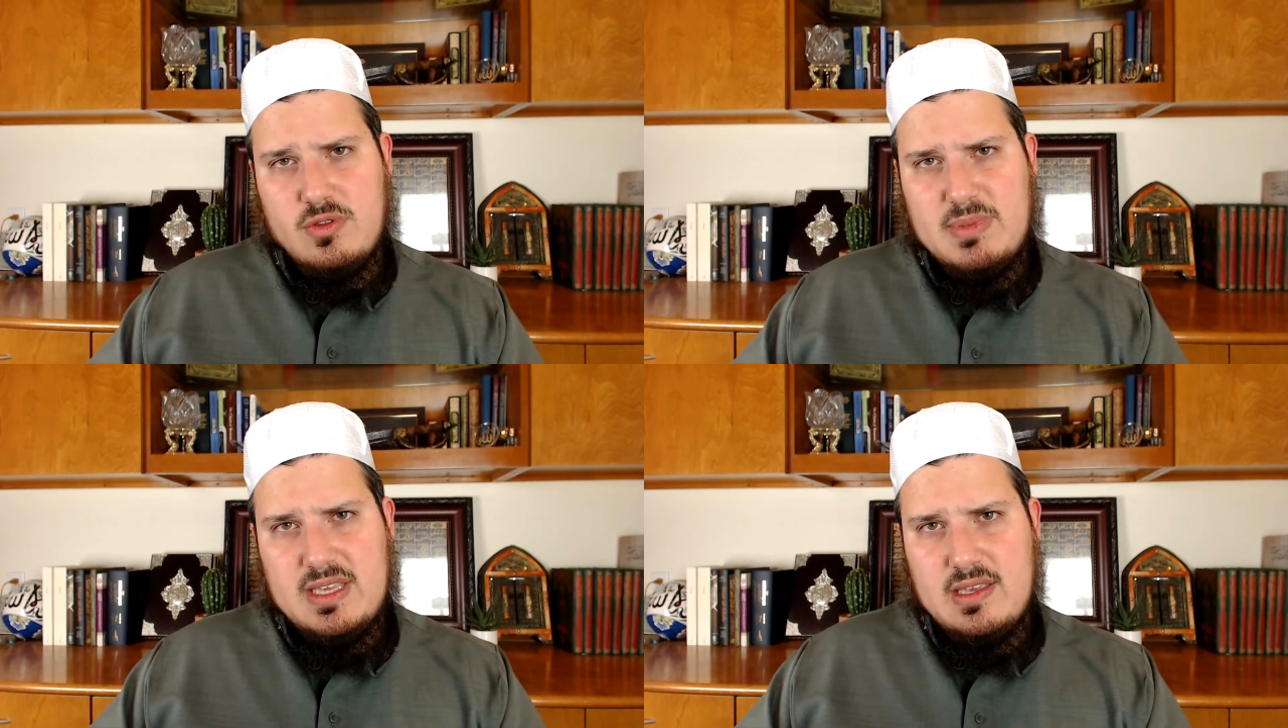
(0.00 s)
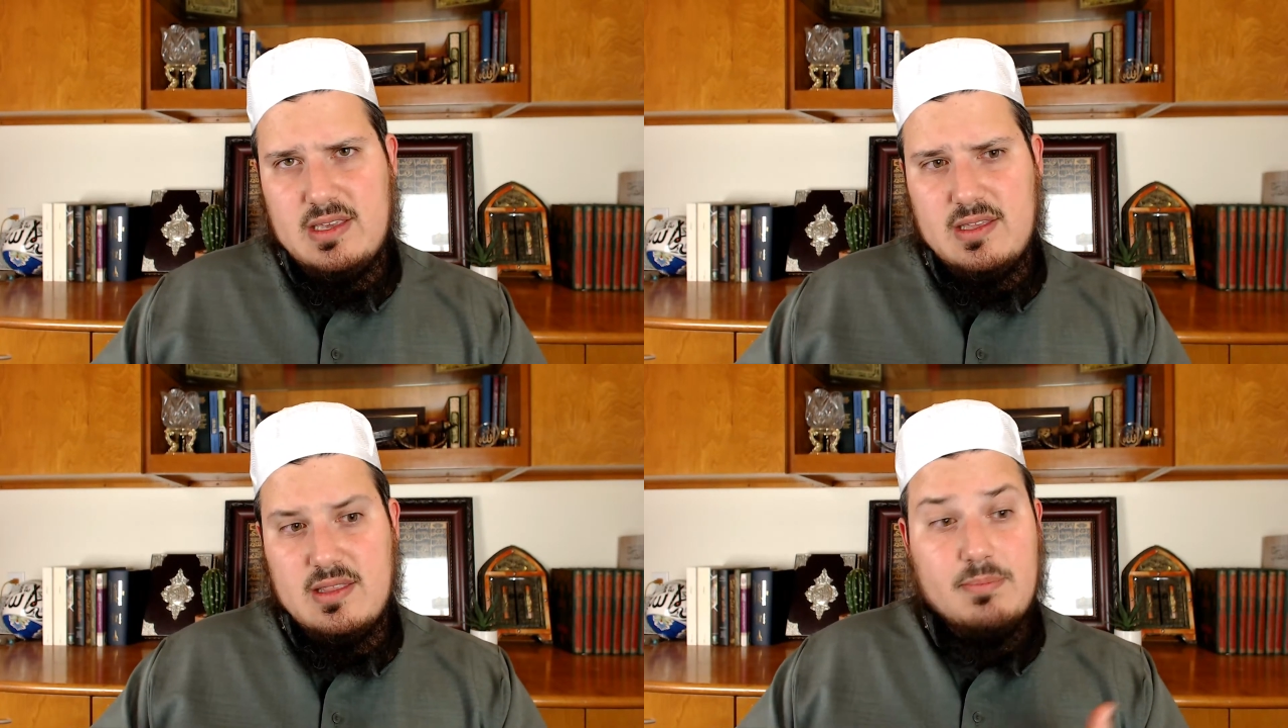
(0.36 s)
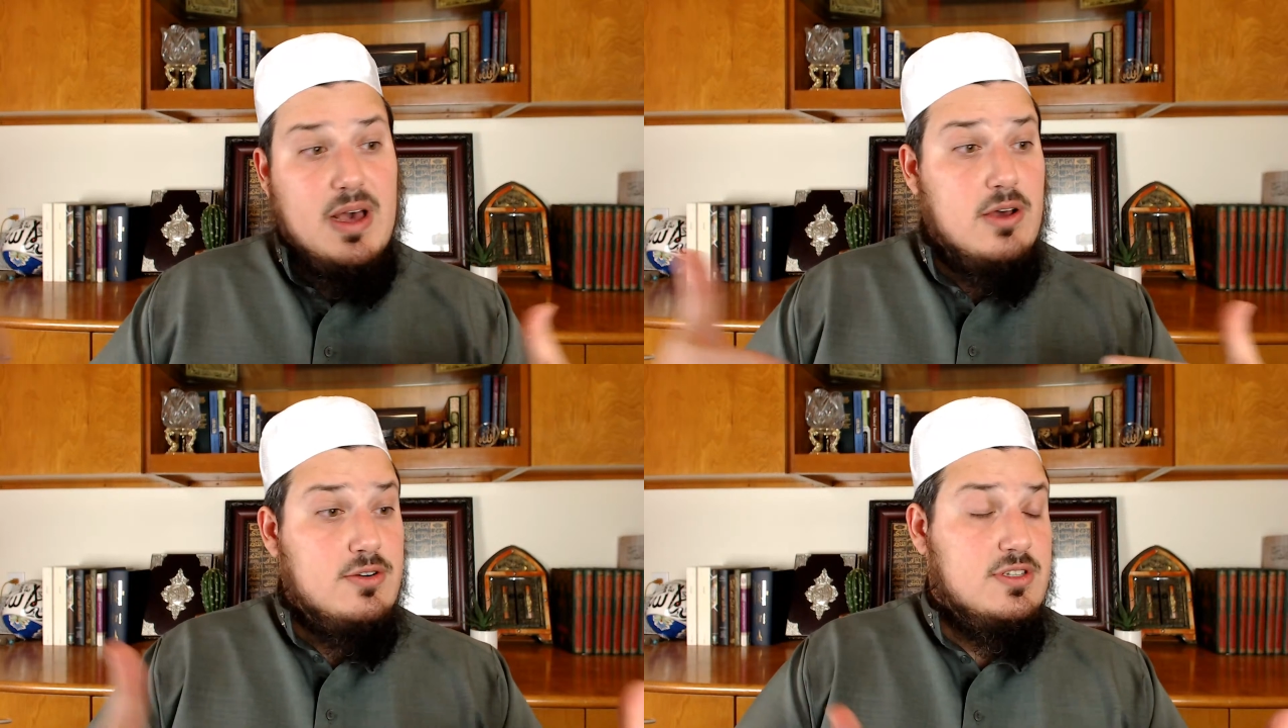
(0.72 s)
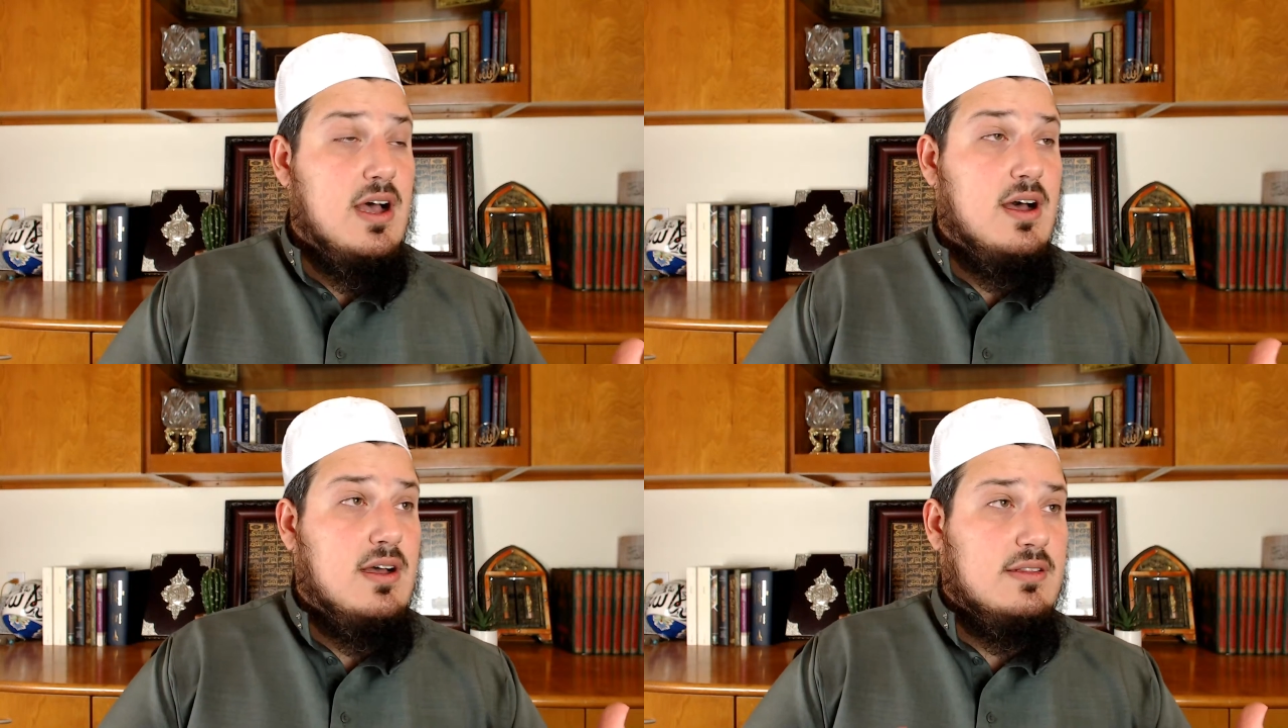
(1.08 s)
be the
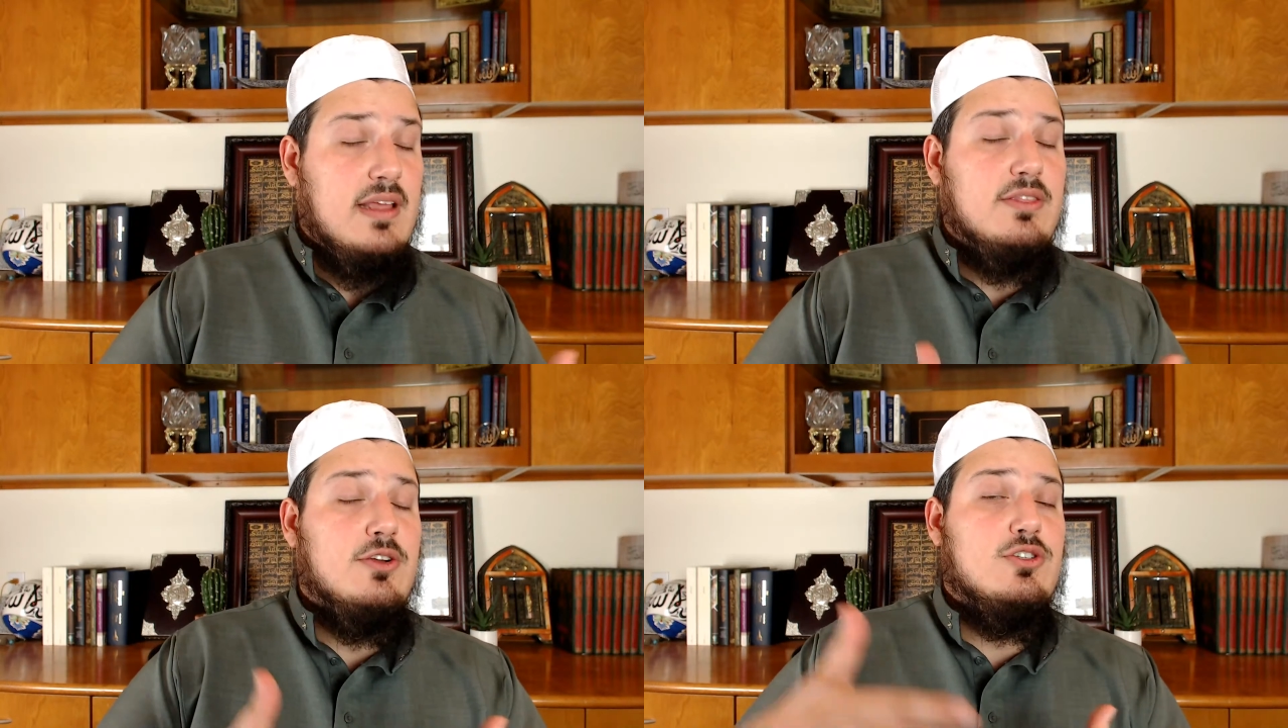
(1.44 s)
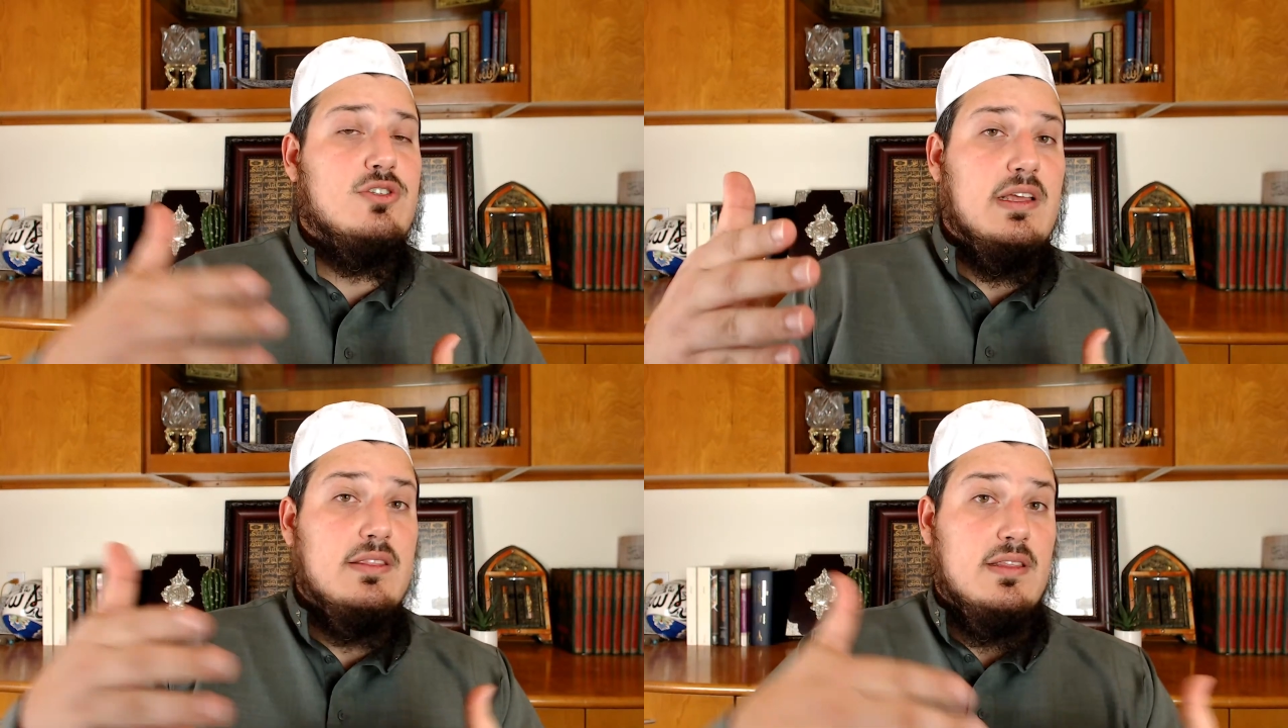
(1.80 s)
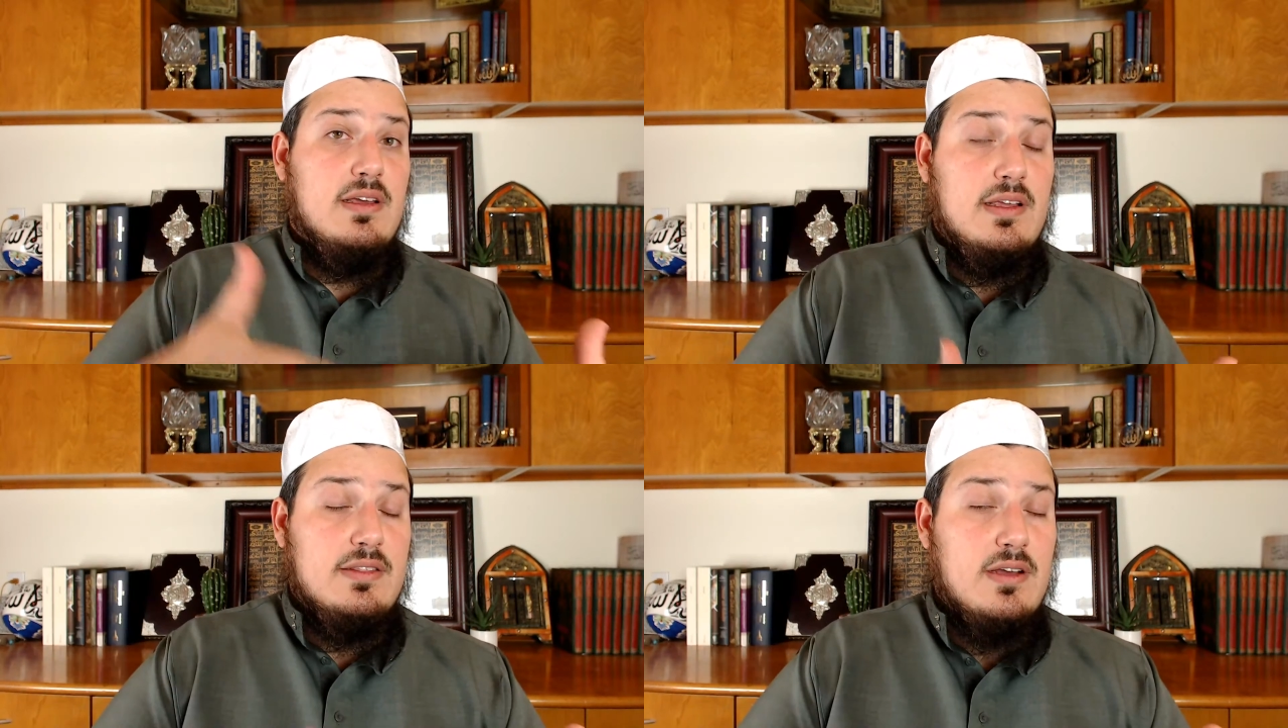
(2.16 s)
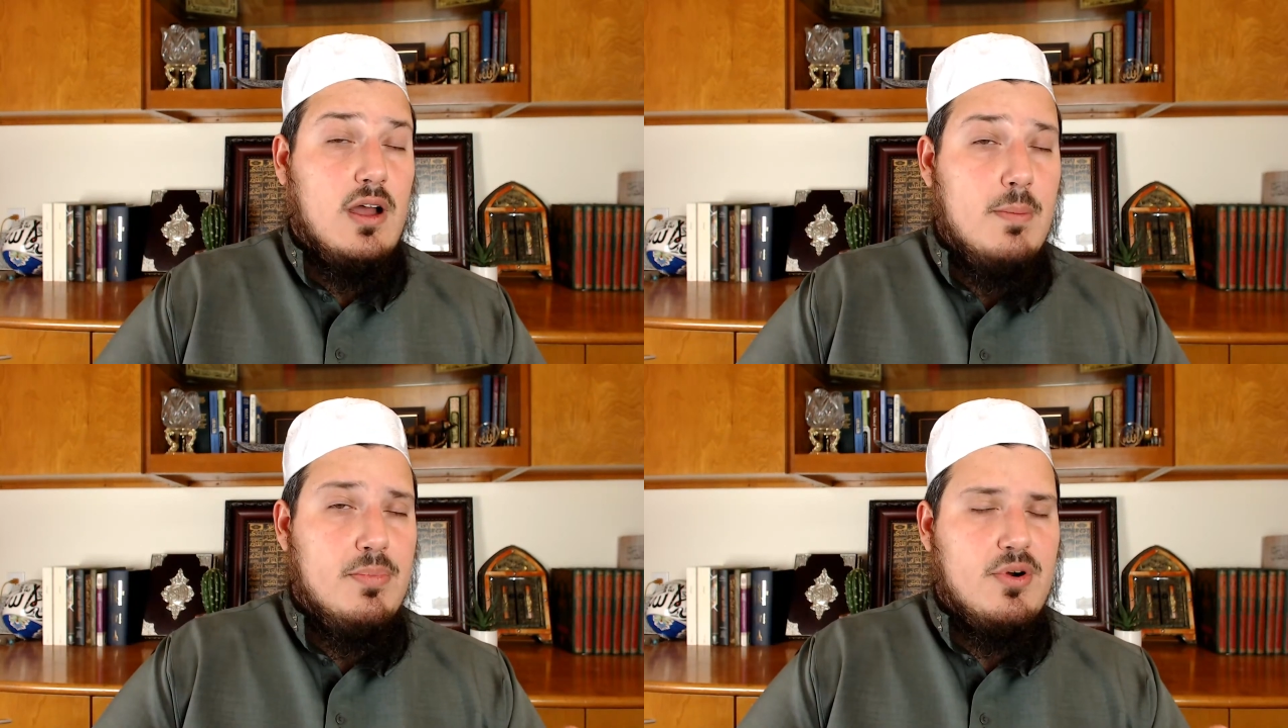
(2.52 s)
barzakh, then there's in the
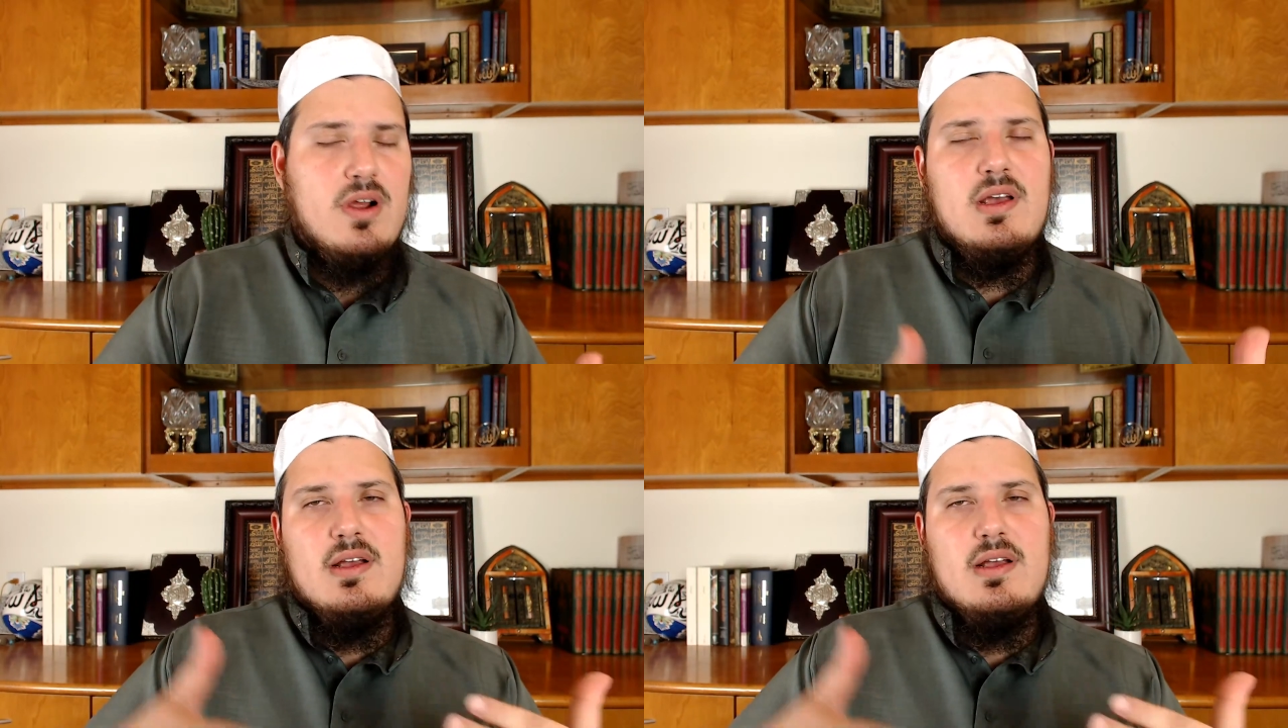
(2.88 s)
qabr,